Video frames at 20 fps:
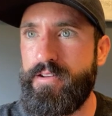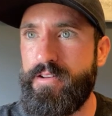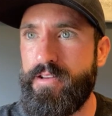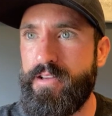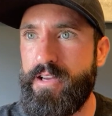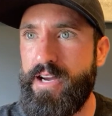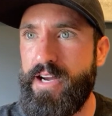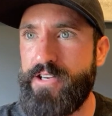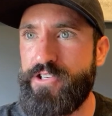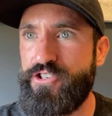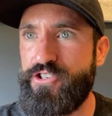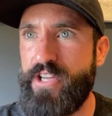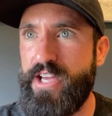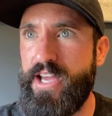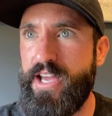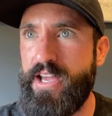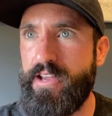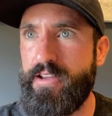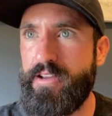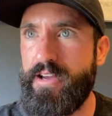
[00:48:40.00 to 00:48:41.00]
Gosh
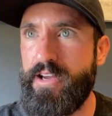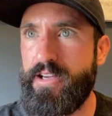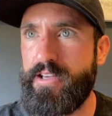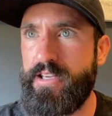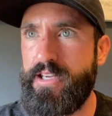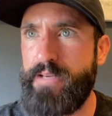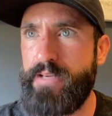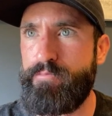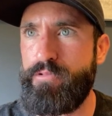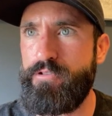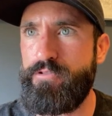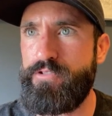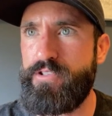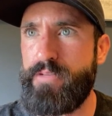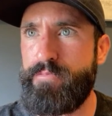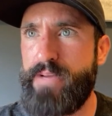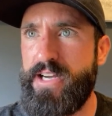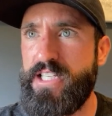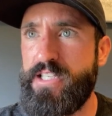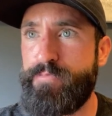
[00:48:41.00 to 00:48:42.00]
dang, I keep
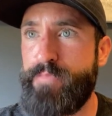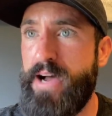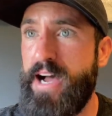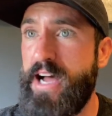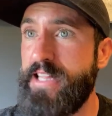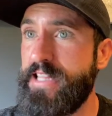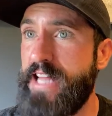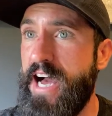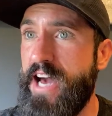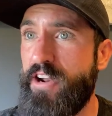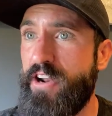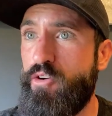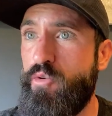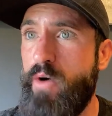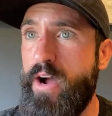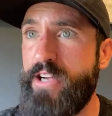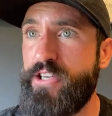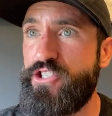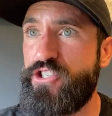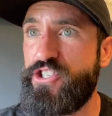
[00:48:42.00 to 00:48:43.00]
losing my spot. A lot of
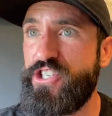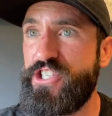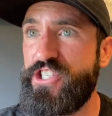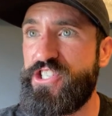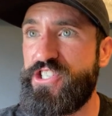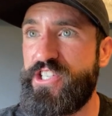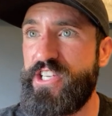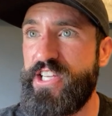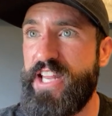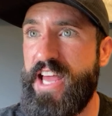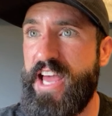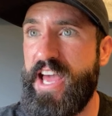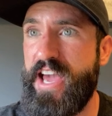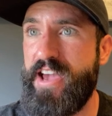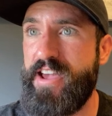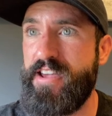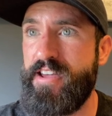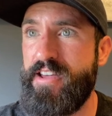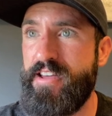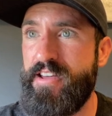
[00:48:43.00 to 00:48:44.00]
questions
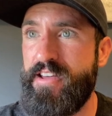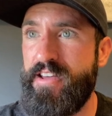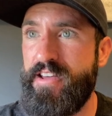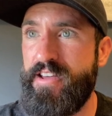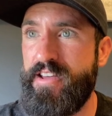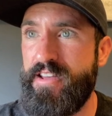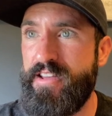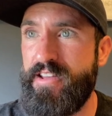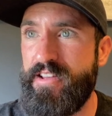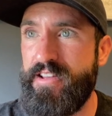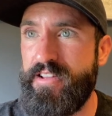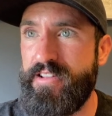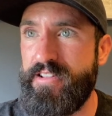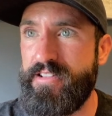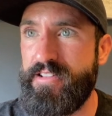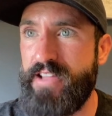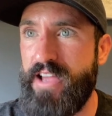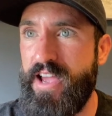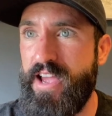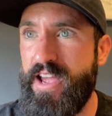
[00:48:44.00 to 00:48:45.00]
today.
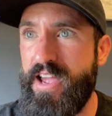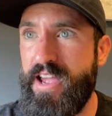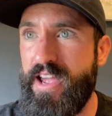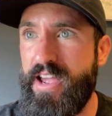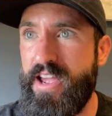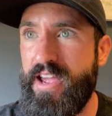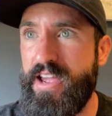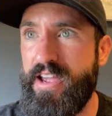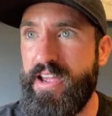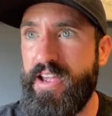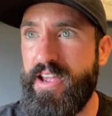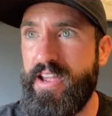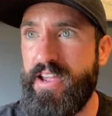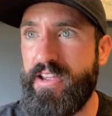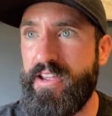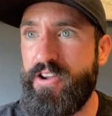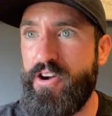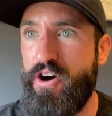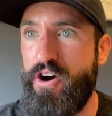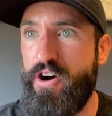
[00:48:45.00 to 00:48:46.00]

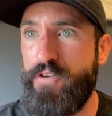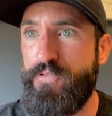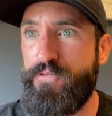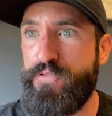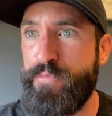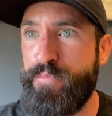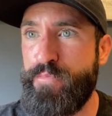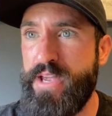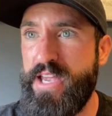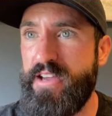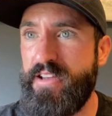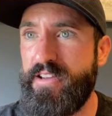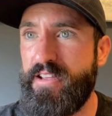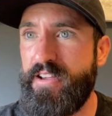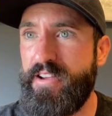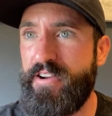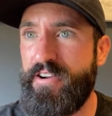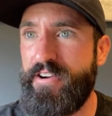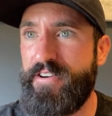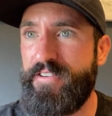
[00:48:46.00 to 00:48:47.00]
Thank y'all for being
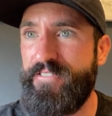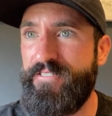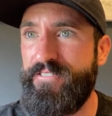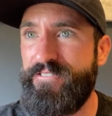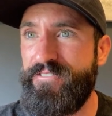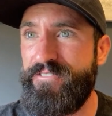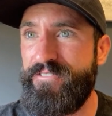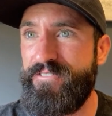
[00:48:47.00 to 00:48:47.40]
here.